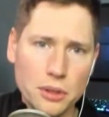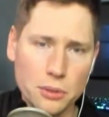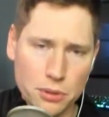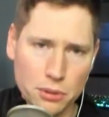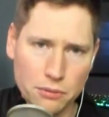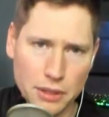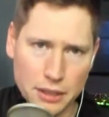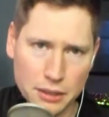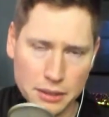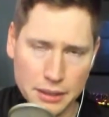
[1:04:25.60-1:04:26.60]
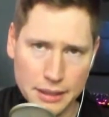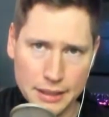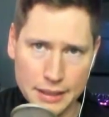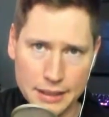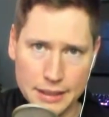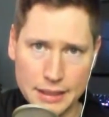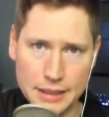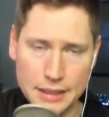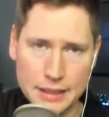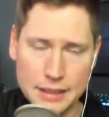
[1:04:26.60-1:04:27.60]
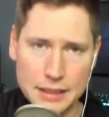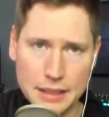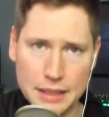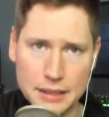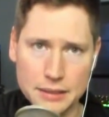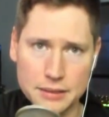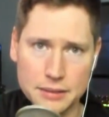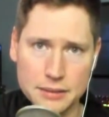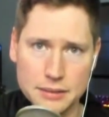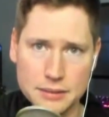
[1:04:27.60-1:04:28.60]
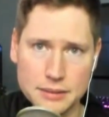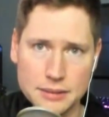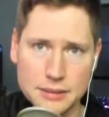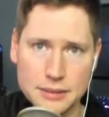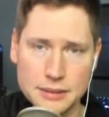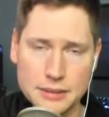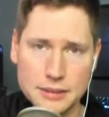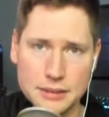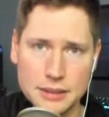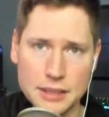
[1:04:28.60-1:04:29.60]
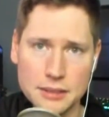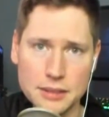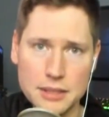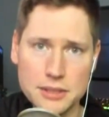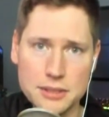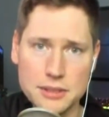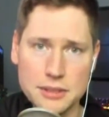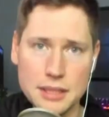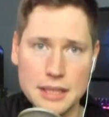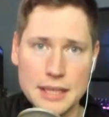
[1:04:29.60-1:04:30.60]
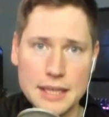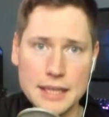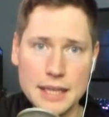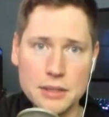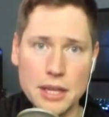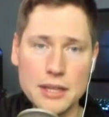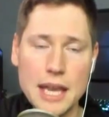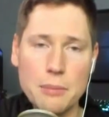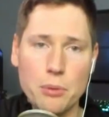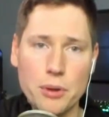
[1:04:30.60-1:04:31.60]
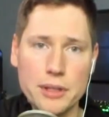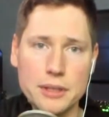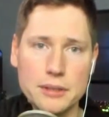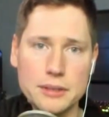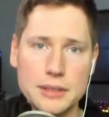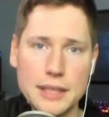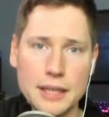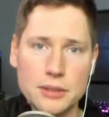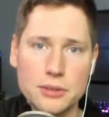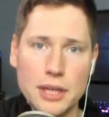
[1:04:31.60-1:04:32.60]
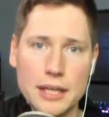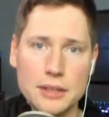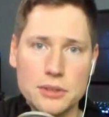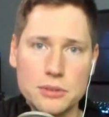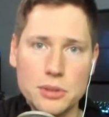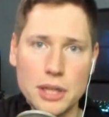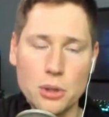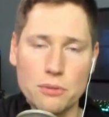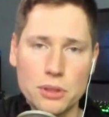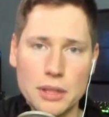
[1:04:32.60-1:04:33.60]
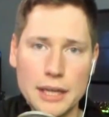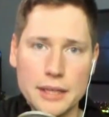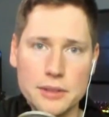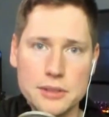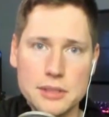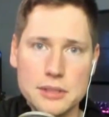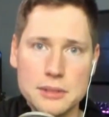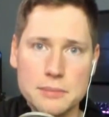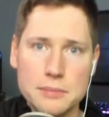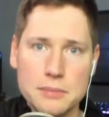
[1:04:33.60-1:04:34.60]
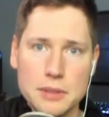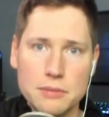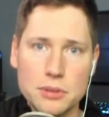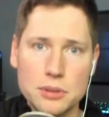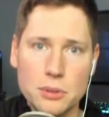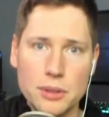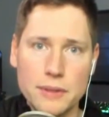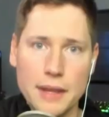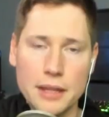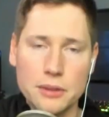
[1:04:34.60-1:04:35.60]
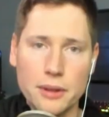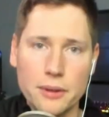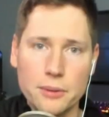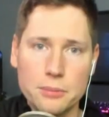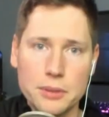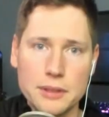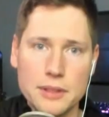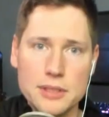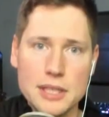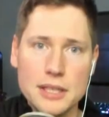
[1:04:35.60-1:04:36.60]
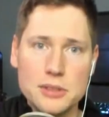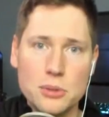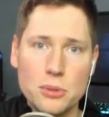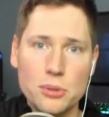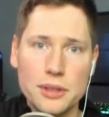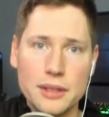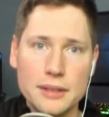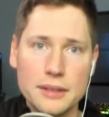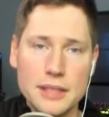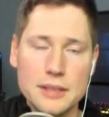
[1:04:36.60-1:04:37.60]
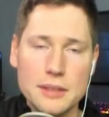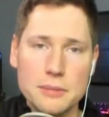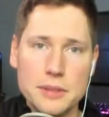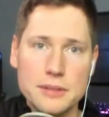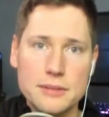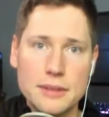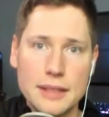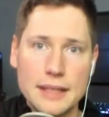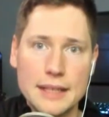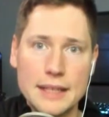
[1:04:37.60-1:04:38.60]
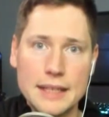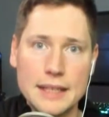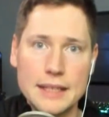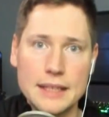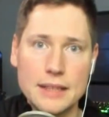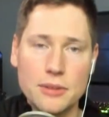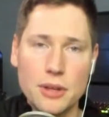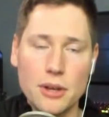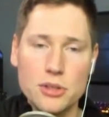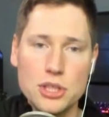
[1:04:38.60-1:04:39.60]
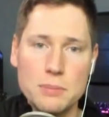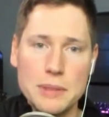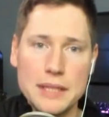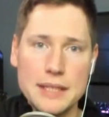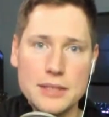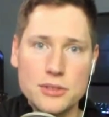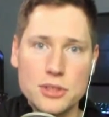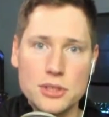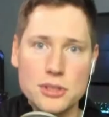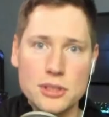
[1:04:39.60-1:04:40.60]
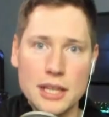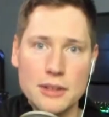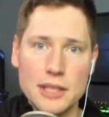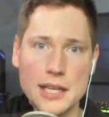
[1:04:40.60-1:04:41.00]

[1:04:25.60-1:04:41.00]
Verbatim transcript: low profile. And Yeah, that's, and at that point, yeah, you're not overclocking the system if you're going that low. But this thing is cool looking. Like, I mean, the RGB is just kind of the